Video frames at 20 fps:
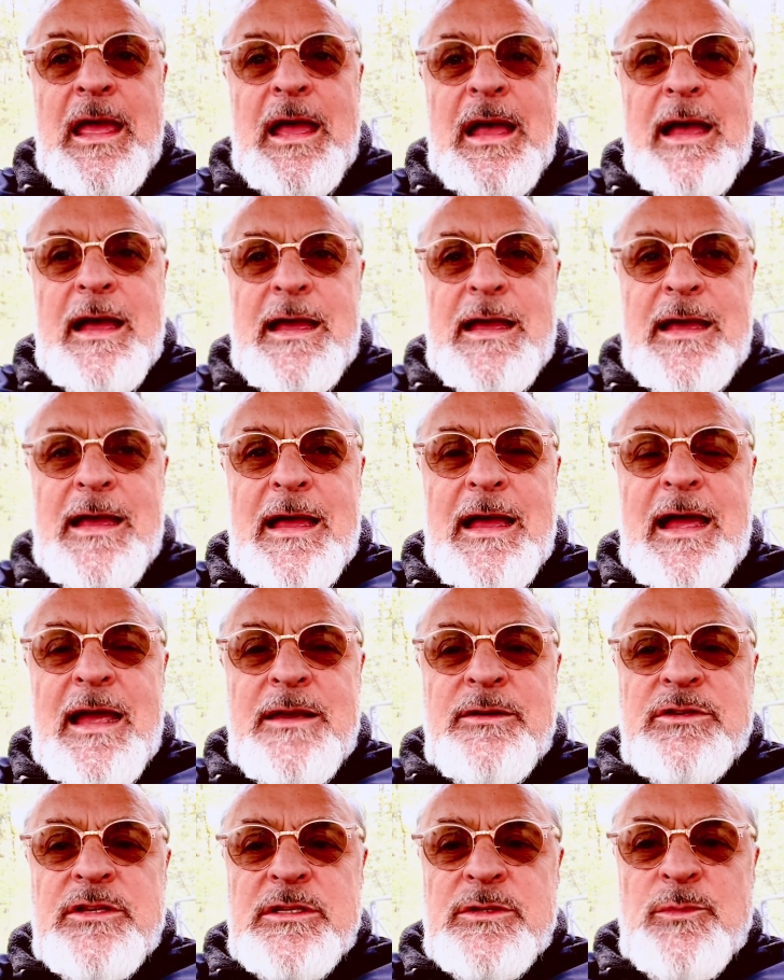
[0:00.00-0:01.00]

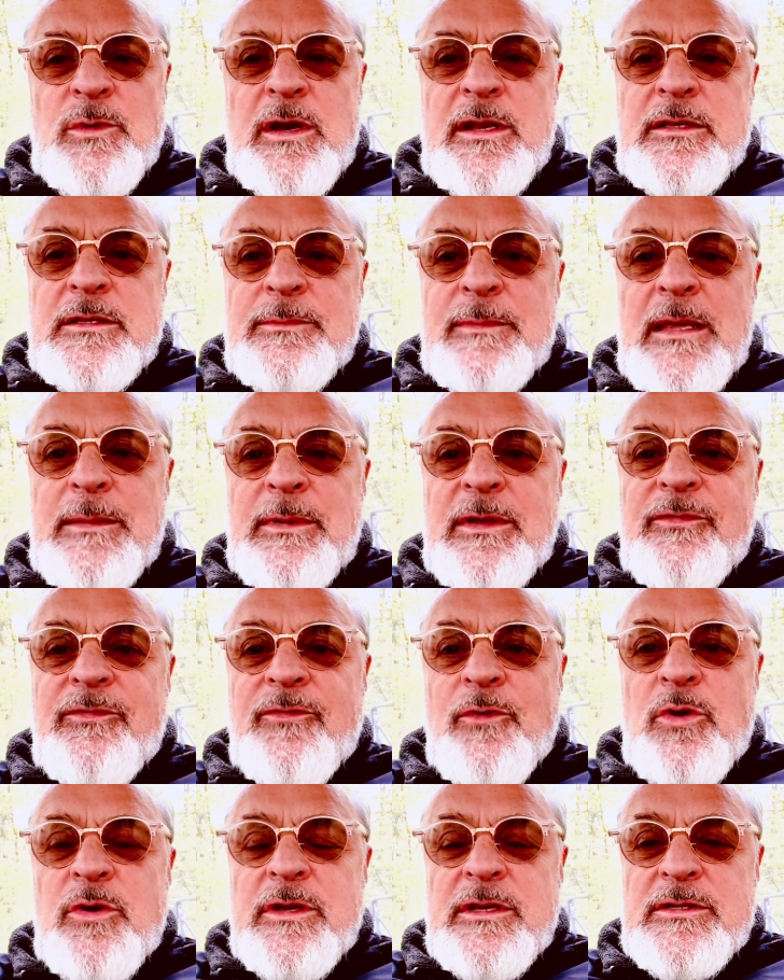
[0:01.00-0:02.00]
I just wanted to maybe
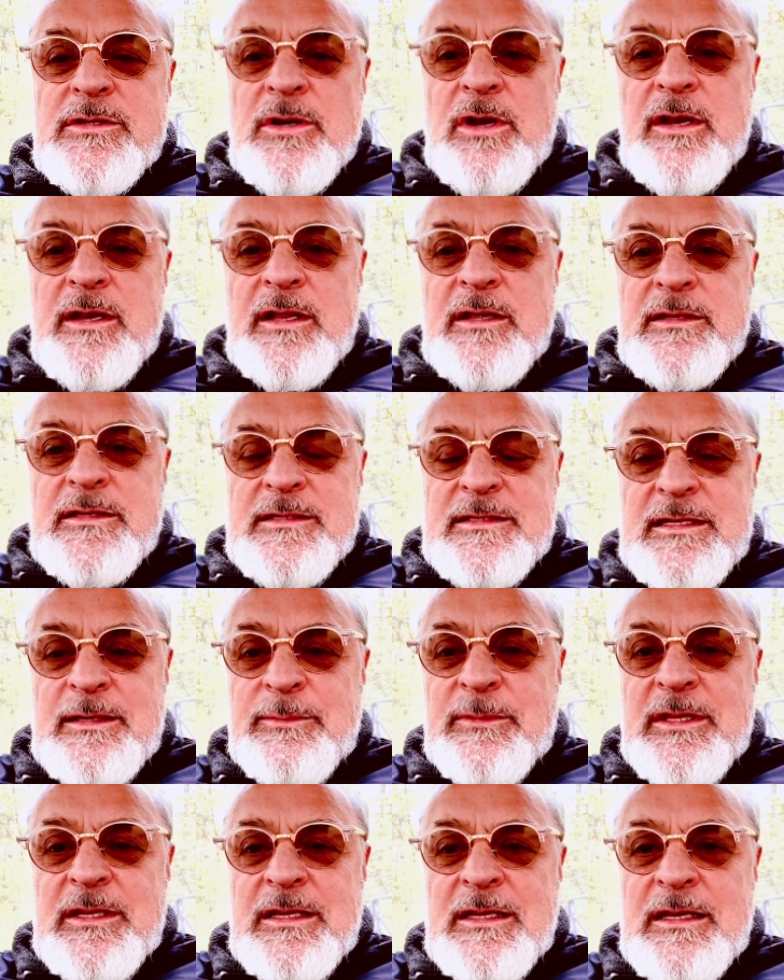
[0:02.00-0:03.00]
focus on
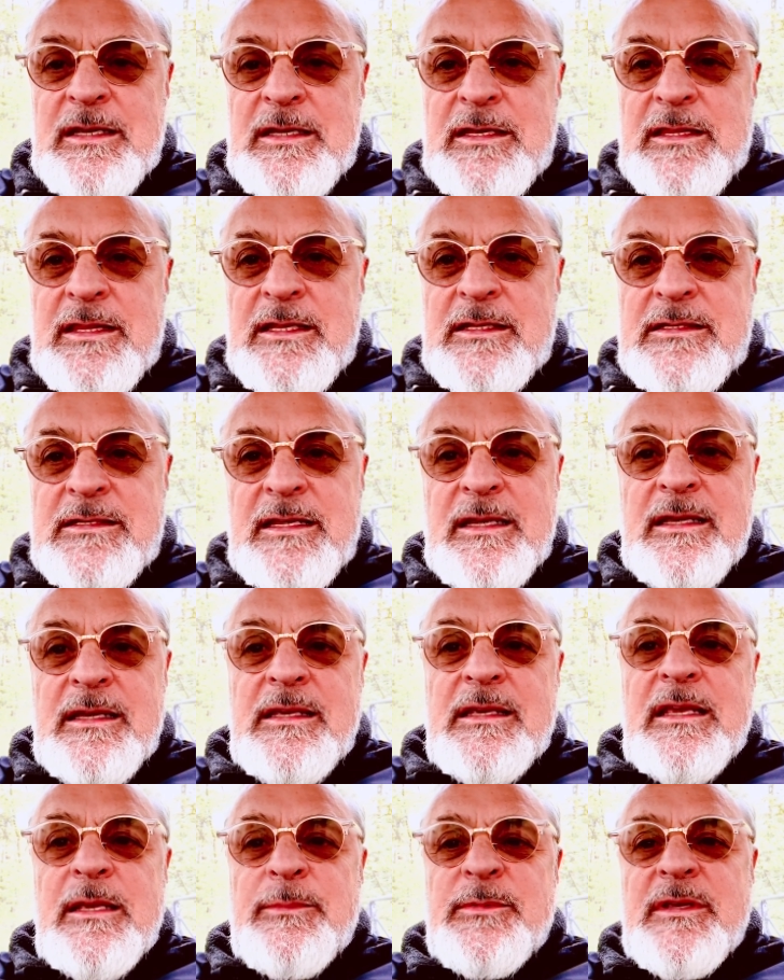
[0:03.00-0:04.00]
something that
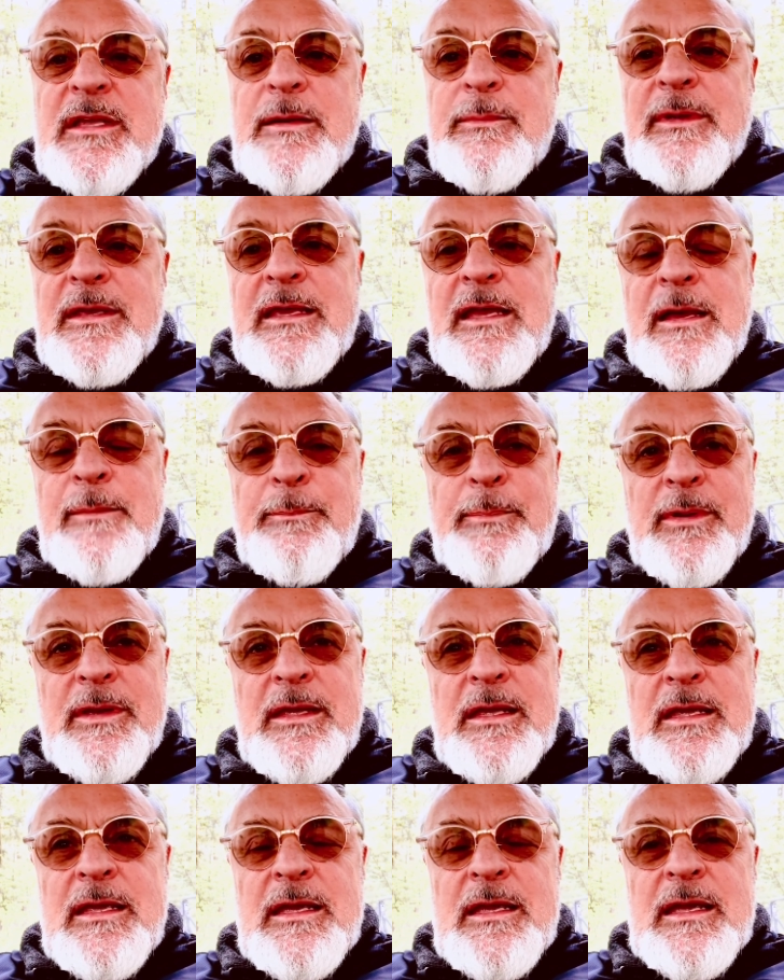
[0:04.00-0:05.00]
keeps coming up
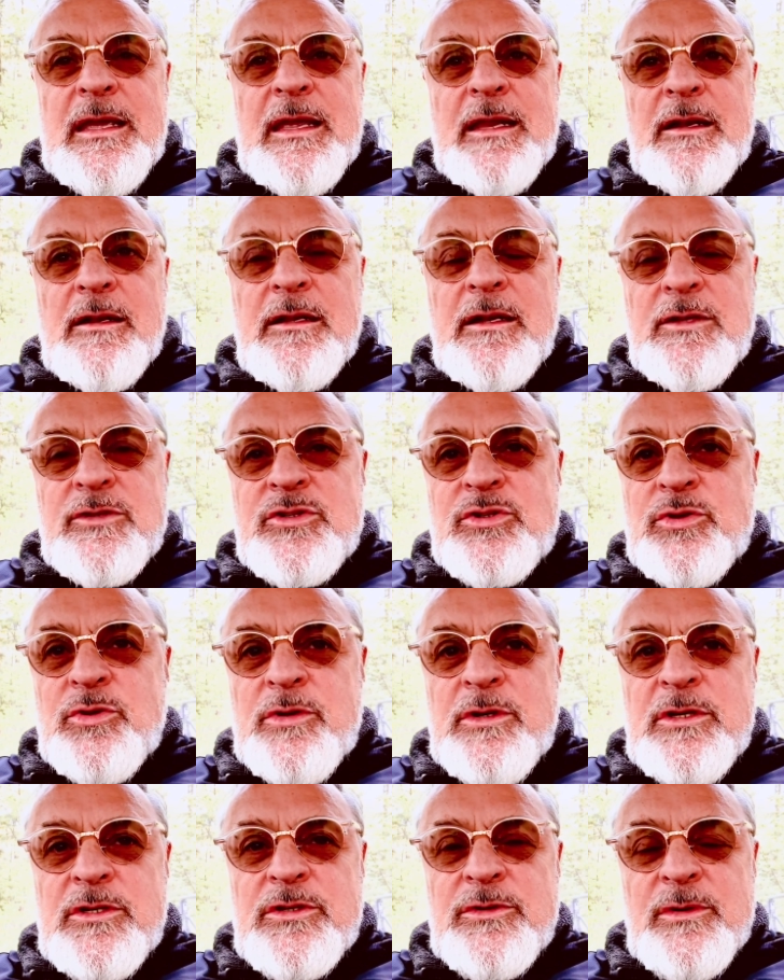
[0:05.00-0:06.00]
and a little
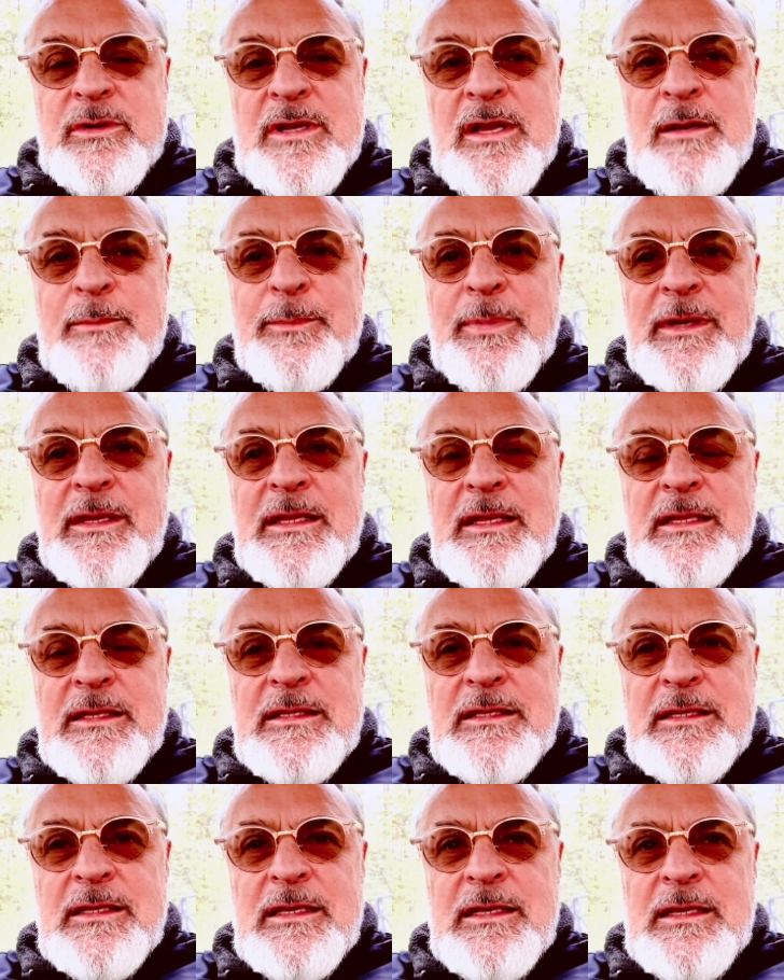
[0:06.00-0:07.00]
story to accompany
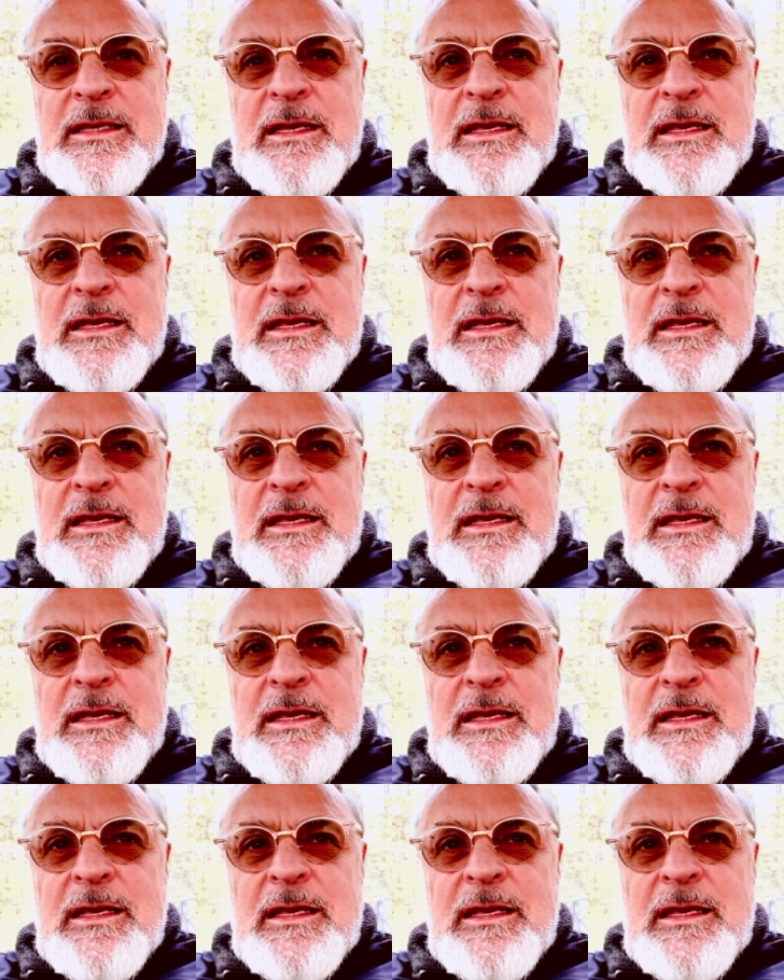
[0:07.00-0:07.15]
it.